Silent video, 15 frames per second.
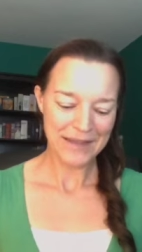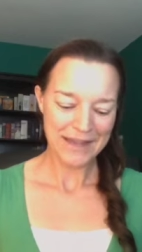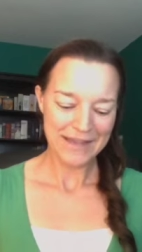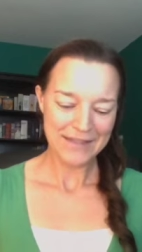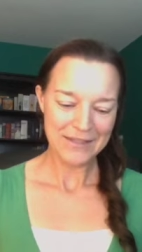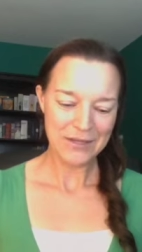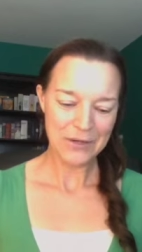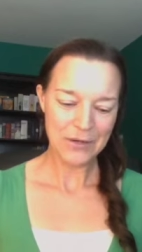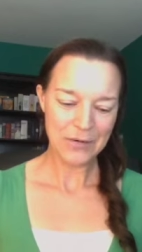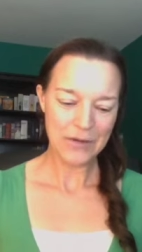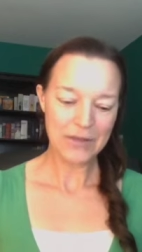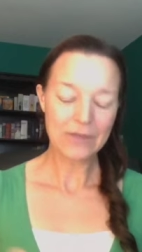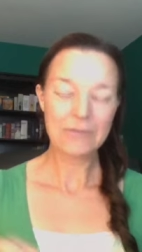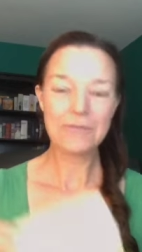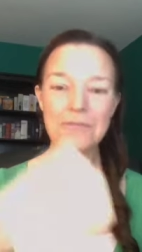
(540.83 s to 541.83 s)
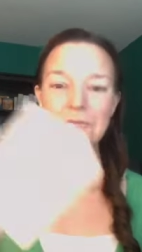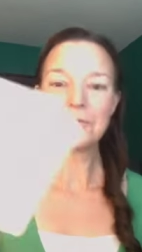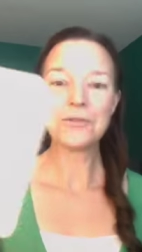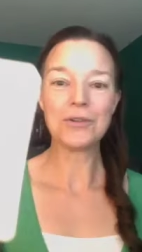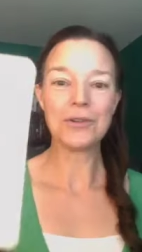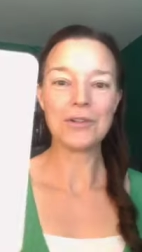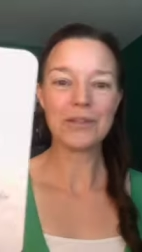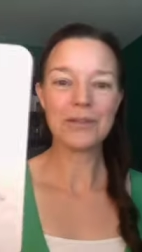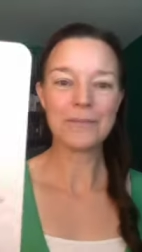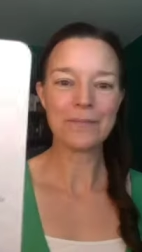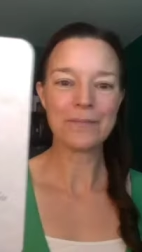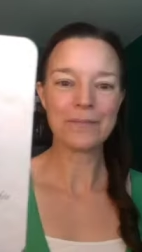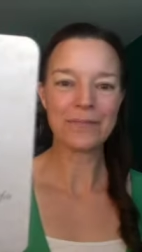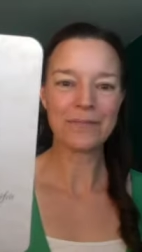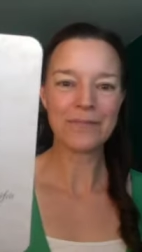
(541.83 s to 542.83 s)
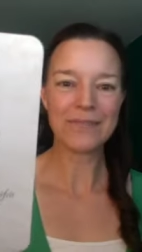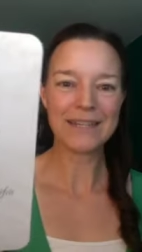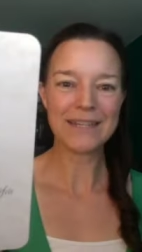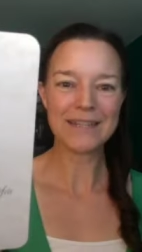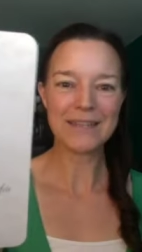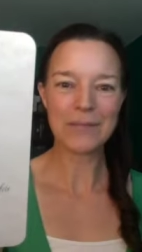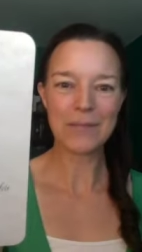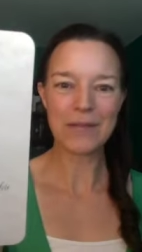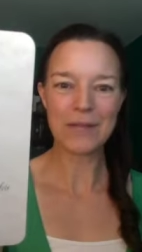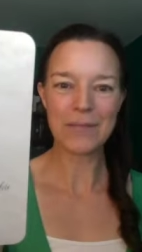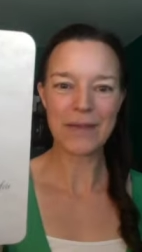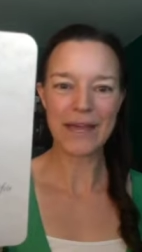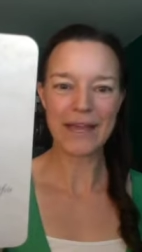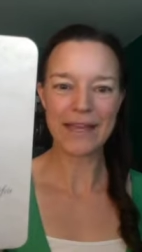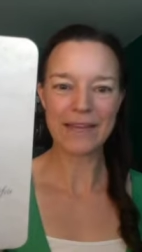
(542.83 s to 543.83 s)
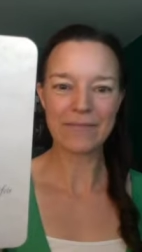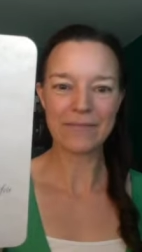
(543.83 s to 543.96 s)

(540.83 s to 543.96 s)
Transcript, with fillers: So the Fool is the Big Bang.